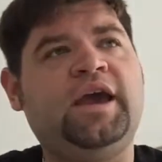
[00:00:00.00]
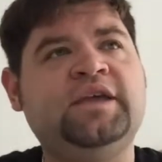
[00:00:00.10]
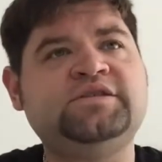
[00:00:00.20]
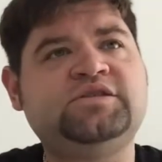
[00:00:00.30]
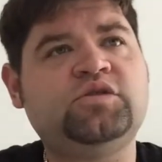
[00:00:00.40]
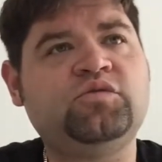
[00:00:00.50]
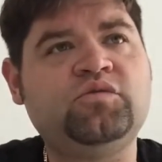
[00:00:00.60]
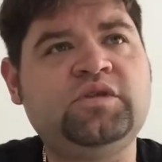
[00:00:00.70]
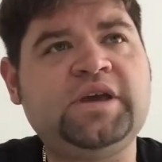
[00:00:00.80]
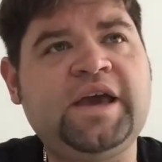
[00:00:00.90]
And
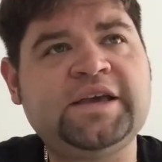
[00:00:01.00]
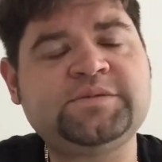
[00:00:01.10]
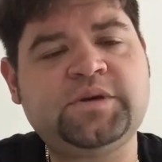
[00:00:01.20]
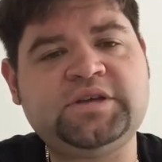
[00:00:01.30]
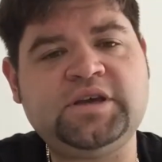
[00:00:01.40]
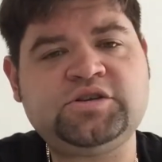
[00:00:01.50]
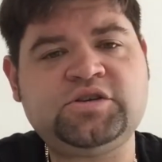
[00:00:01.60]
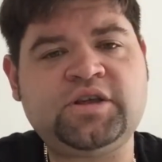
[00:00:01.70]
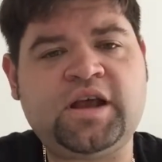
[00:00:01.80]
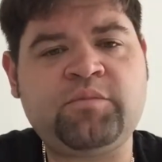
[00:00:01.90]
so the
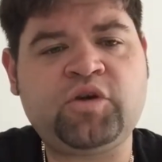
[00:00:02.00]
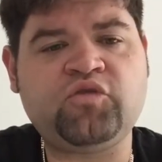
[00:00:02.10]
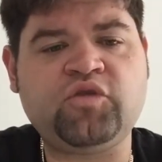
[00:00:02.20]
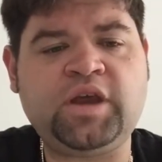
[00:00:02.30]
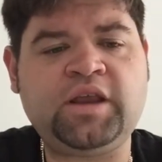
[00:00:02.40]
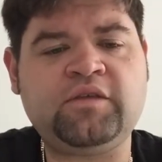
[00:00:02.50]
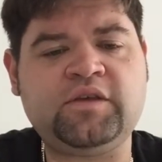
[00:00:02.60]
expectation that I'm creating